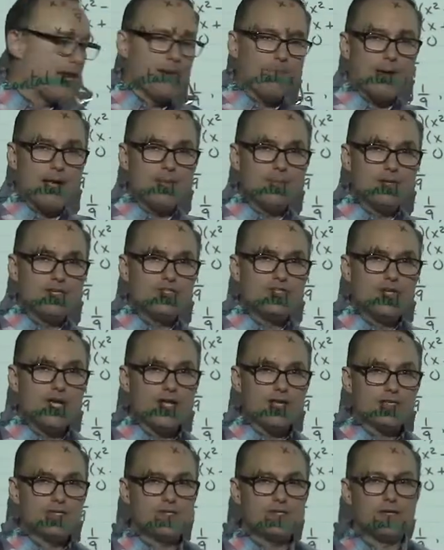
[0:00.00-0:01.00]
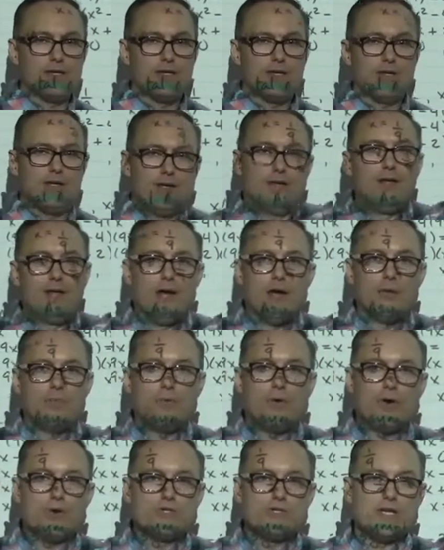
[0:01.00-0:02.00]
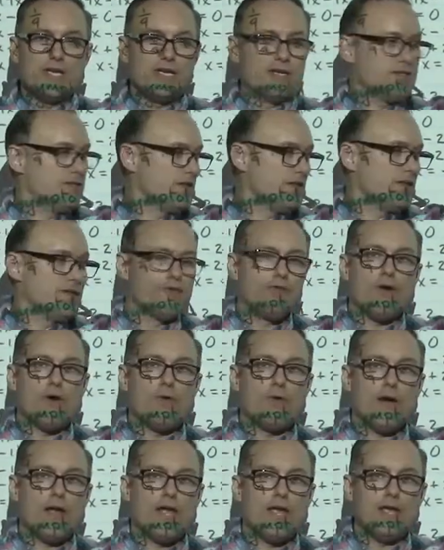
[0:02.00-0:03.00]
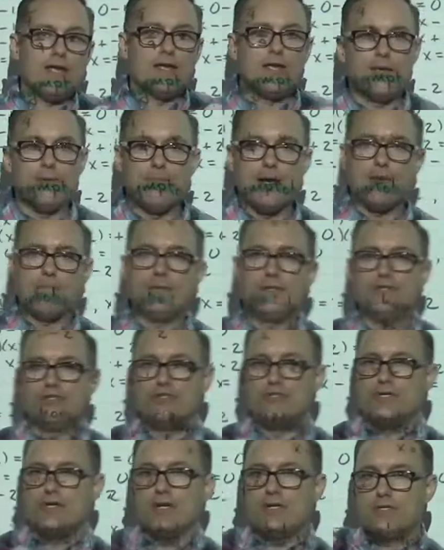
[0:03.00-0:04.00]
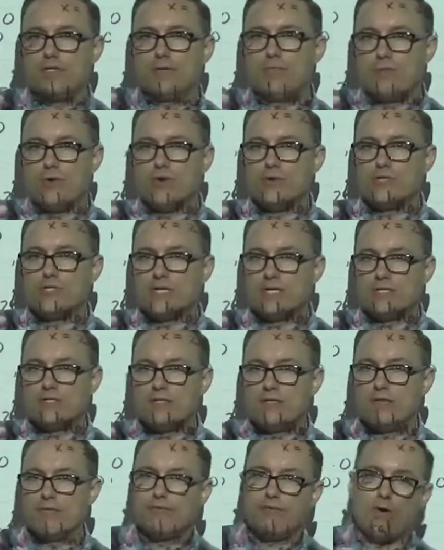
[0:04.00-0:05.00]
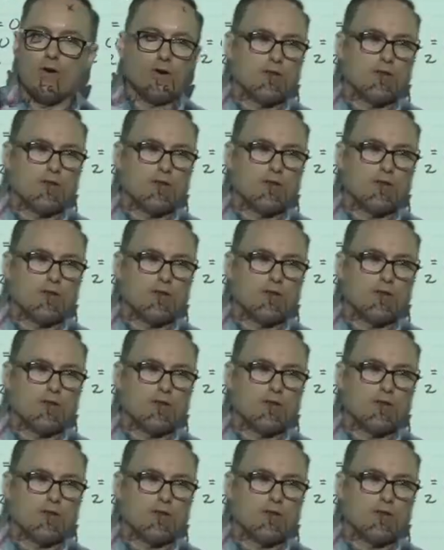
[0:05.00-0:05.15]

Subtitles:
it might be just approaching to the far right. It might be just approaching to the far